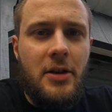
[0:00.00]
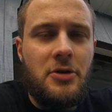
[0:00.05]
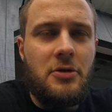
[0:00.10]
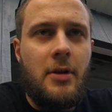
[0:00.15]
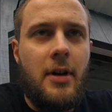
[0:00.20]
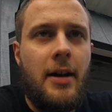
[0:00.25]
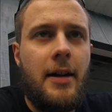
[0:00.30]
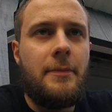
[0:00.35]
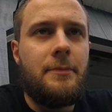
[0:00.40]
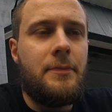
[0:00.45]

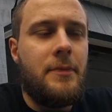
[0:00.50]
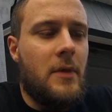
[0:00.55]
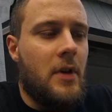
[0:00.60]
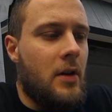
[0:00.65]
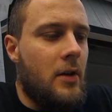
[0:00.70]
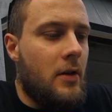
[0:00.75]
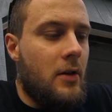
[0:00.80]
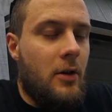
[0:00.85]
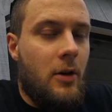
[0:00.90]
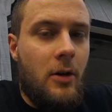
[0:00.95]
dry,
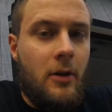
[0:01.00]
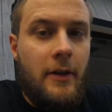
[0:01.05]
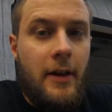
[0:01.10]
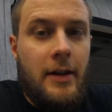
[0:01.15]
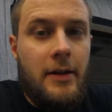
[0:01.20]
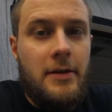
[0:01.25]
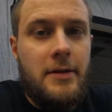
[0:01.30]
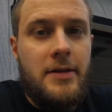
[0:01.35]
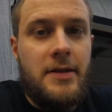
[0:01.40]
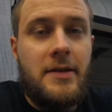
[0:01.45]
all that
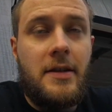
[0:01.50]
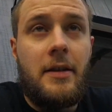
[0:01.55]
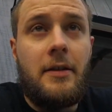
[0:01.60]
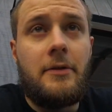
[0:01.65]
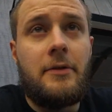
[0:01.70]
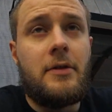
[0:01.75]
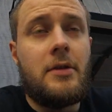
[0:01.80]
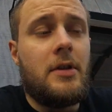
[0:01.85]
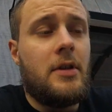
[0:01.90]
good stuff.